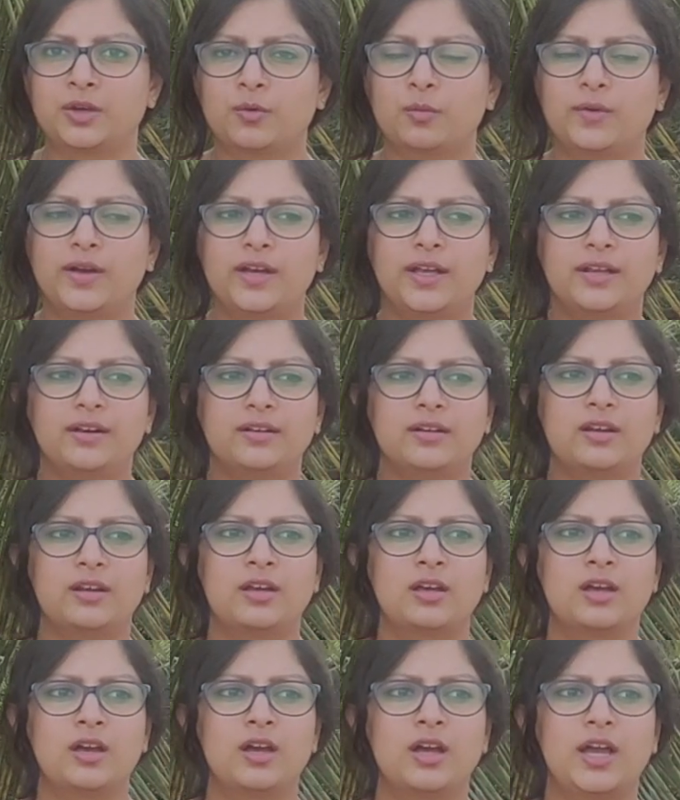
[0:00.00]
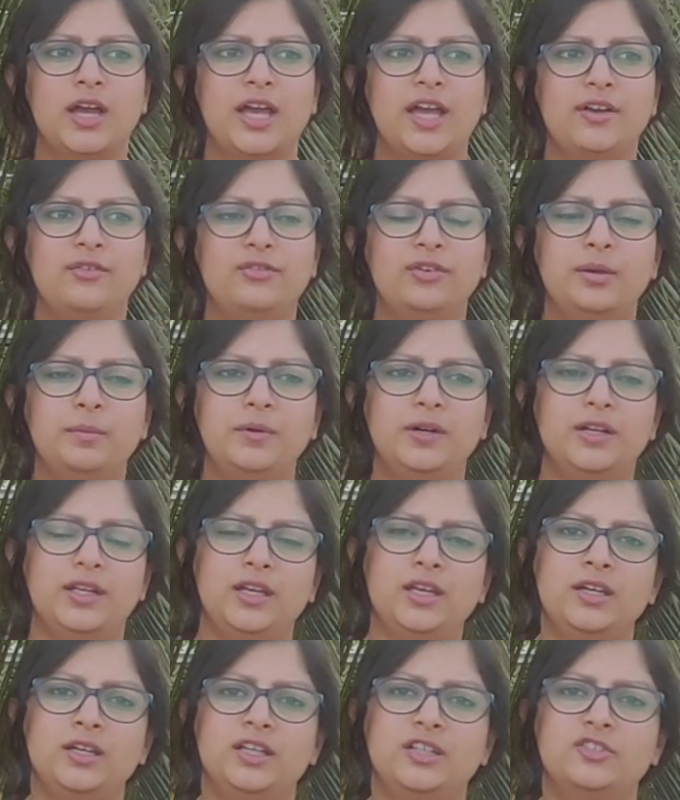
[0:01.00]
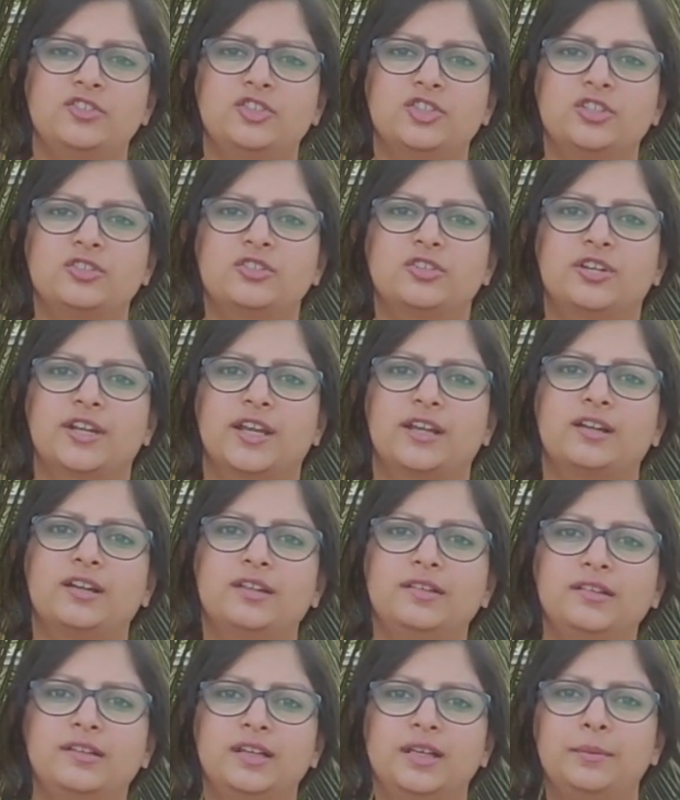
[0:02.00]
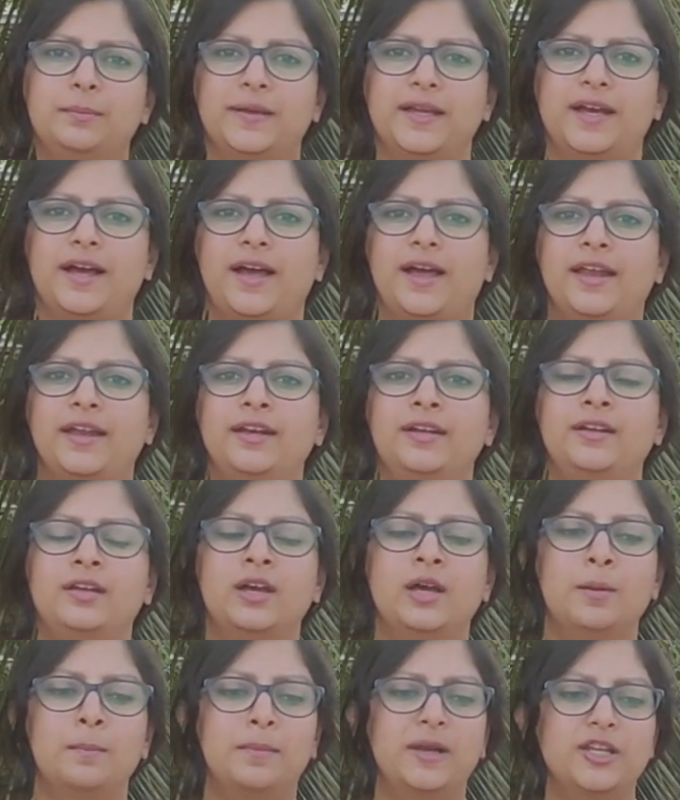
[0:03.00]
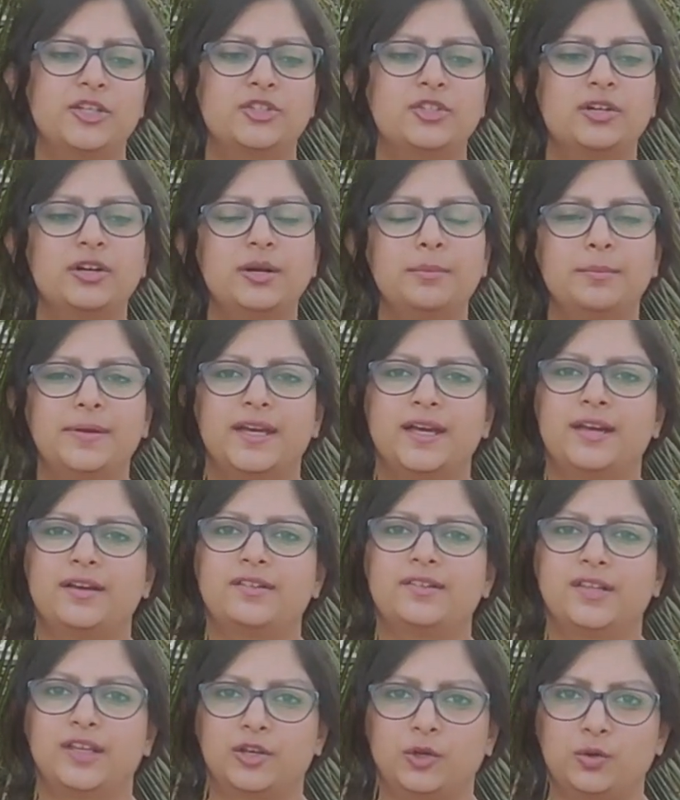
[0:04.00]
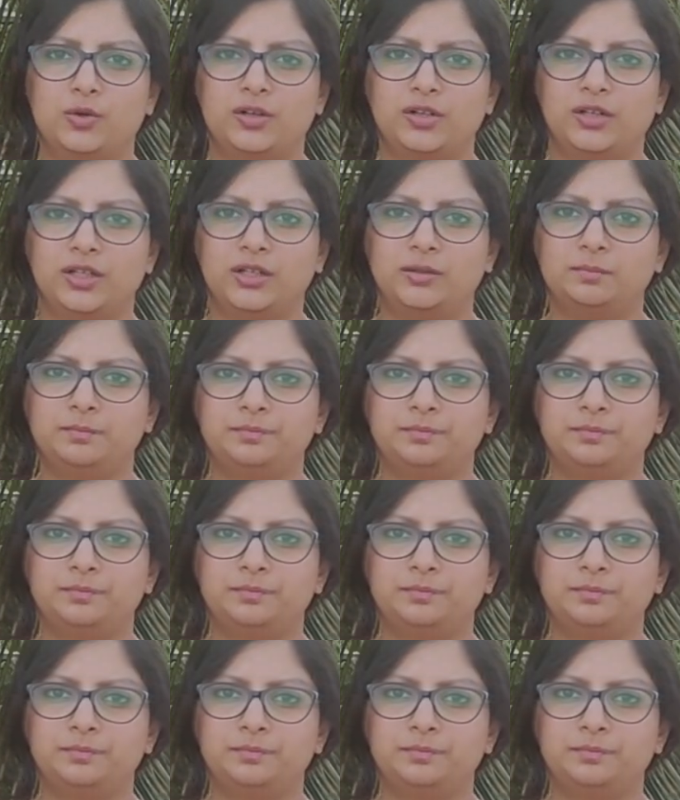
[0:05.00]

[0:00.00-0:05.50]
where everybody is just recklessly behind pleasure and behind security.